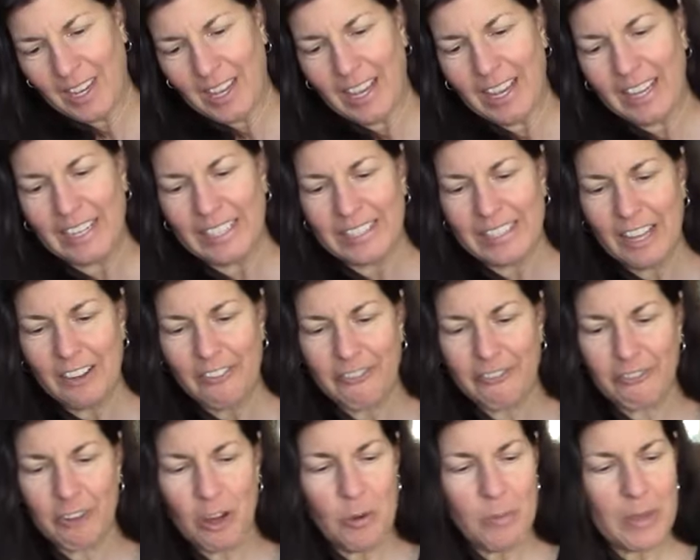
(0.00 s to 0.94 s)
And it's that
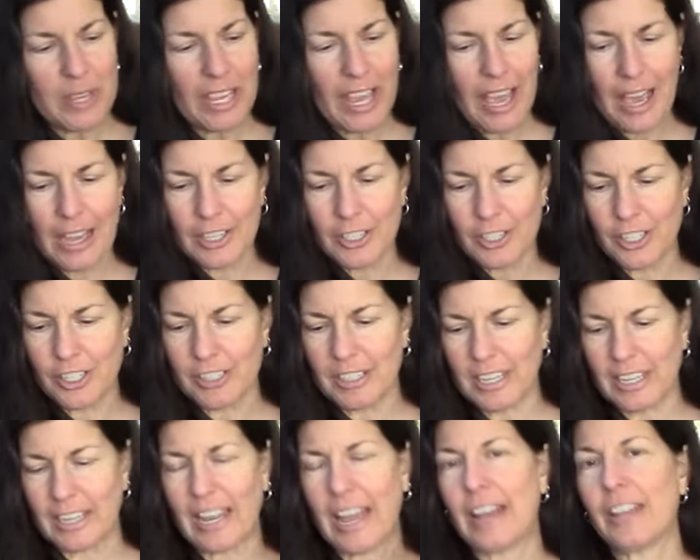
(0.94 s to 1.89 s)
foaming action
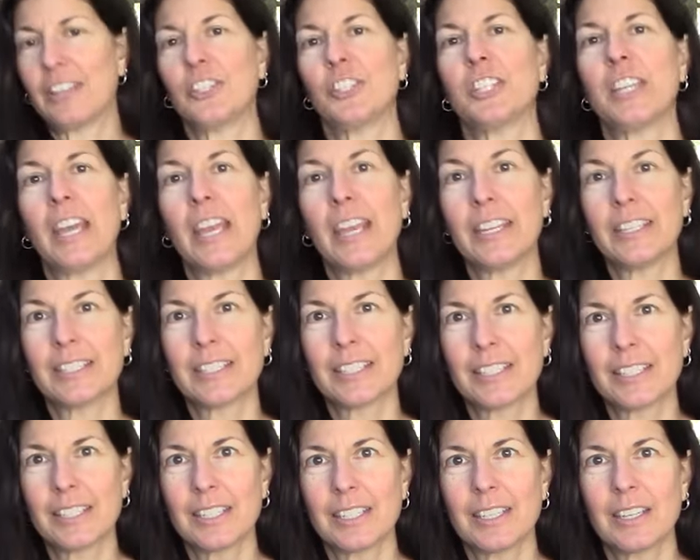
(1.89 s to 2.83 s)
that
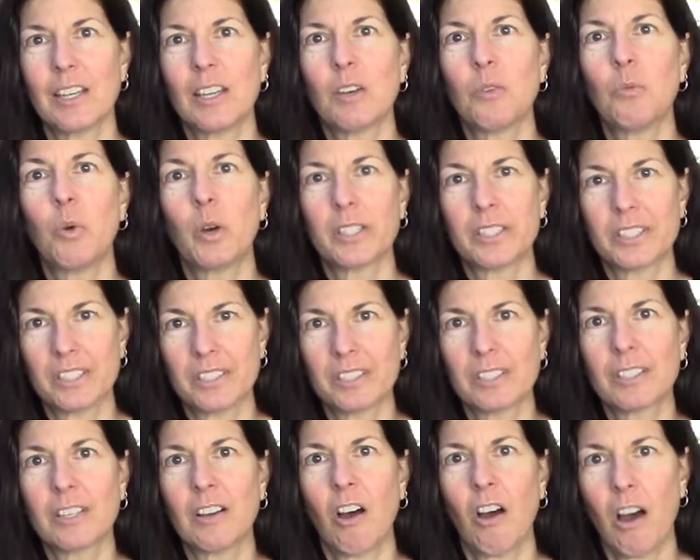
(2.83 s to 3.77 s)
agitates
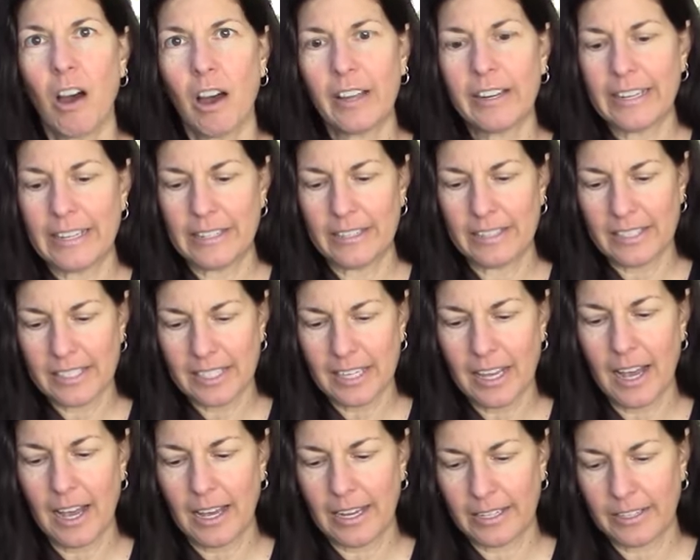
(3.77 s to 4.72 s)
what's caught
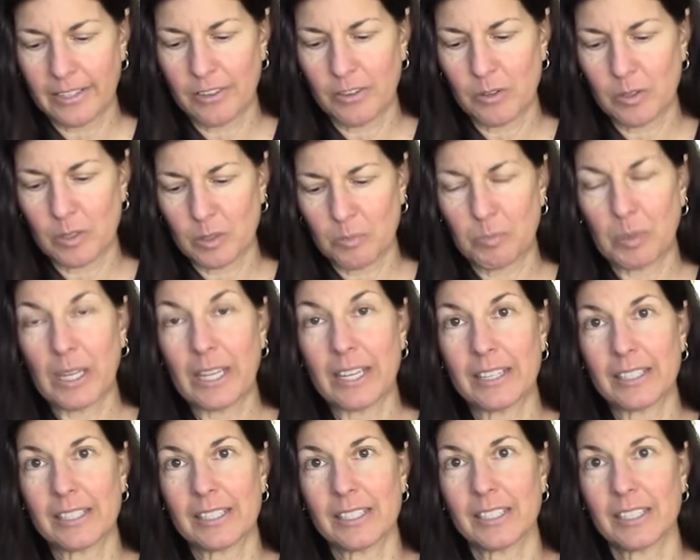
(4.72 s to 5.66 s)
inside those
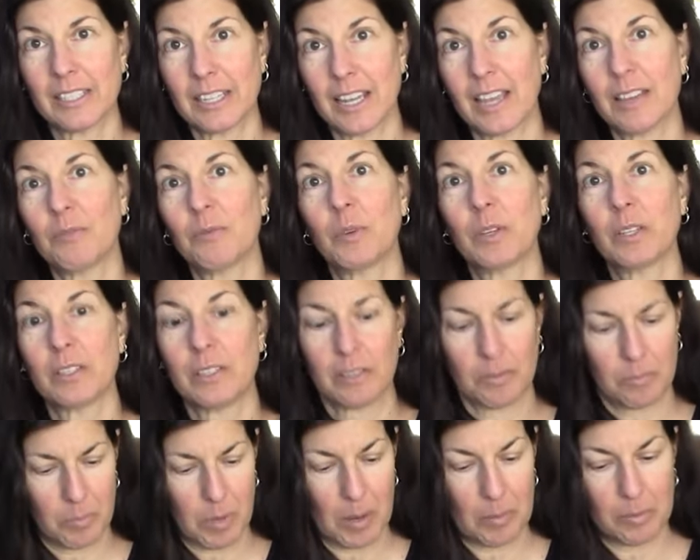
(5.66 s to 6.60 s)
places and
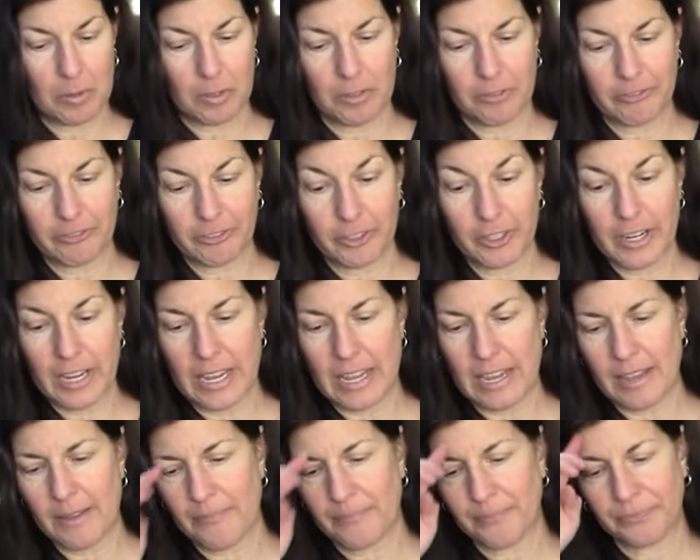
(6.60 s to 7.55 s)
will bubble
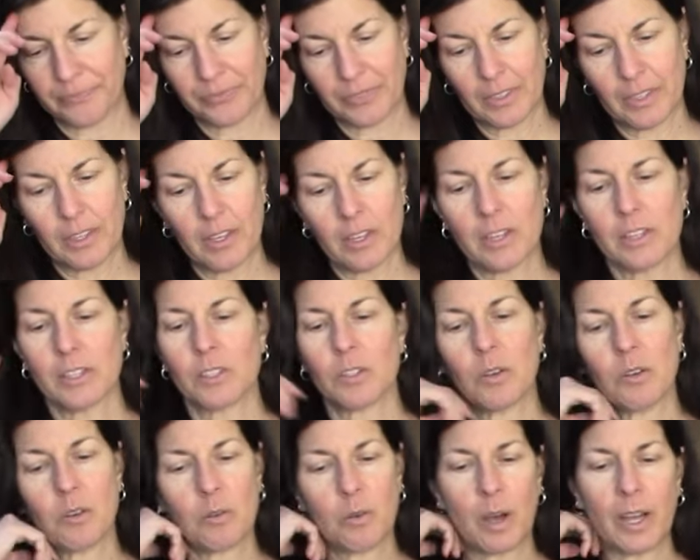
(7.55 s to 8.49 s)
free.
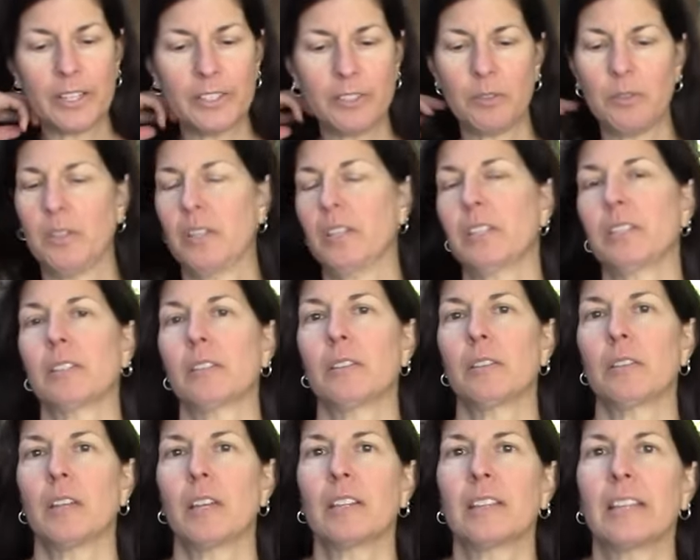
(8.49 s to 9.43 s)
So I do
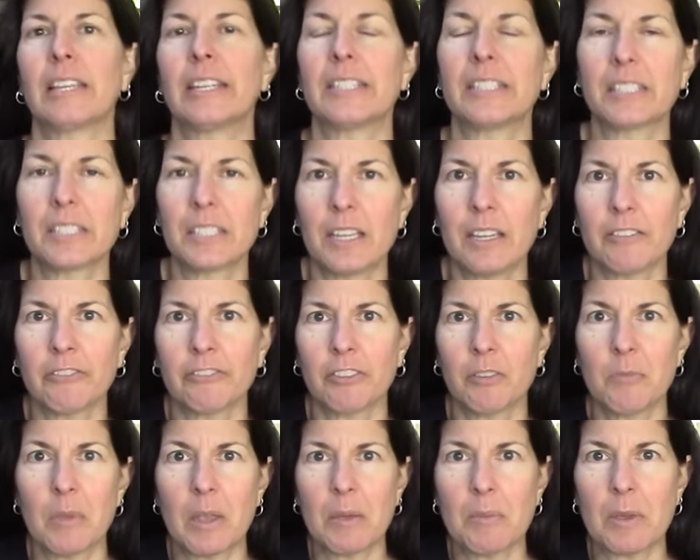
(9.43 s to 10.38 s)
this and let it sit
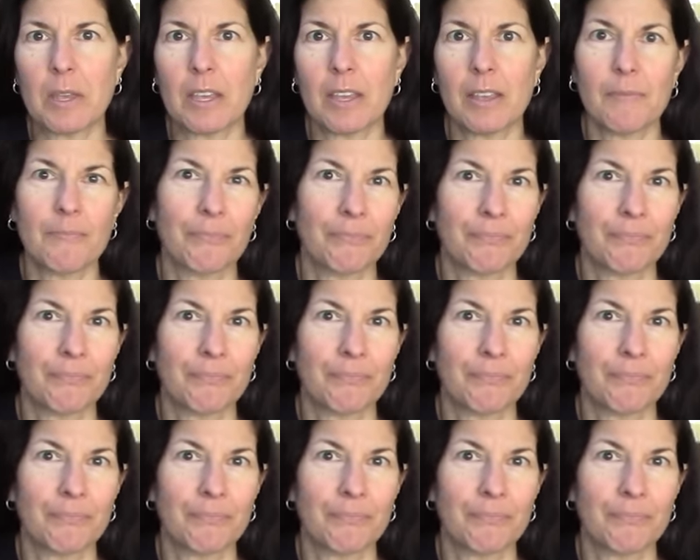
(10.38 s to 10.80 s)
for maybe